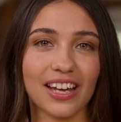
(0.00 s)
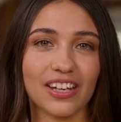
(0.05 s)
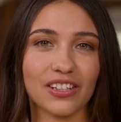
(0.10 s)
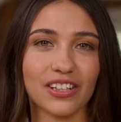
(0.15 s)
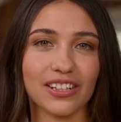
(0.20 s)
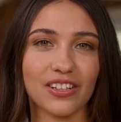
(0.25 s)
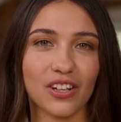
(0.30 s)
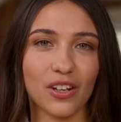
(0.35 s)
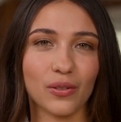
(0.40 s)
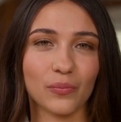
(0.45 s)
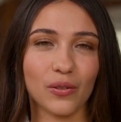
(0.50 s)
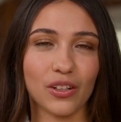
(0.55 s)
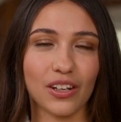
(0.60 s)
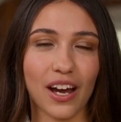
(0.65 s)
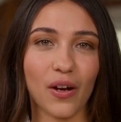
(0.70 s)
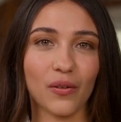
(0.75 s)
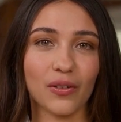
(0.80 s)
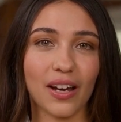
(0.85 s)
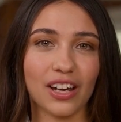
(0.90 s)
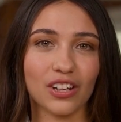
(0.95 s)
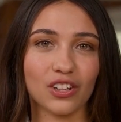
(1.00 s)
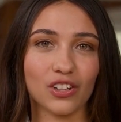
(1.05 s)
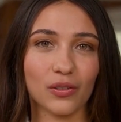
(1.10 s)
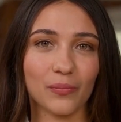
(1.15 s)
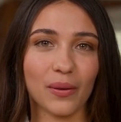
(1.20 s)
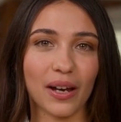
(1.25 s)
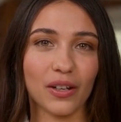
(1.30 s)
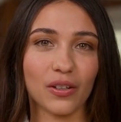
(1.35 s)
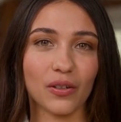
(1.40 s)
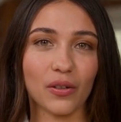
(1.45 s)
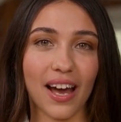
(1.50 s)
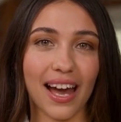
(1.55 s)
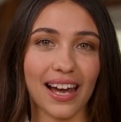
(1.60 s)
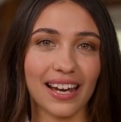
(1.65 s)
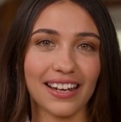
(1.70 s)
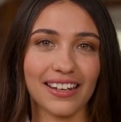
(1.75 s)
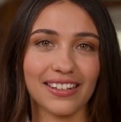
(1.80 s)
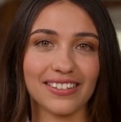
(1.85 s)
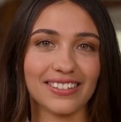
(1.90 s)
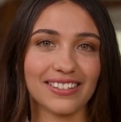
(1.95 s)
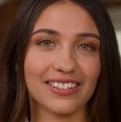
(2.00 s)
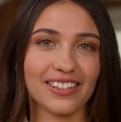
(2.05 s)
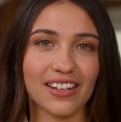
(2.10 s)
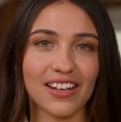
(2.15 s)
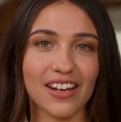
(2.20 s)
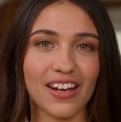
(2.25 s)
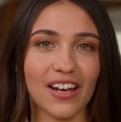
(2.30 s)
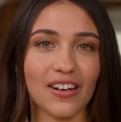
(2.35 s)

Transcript: cleaner without extra manual edits.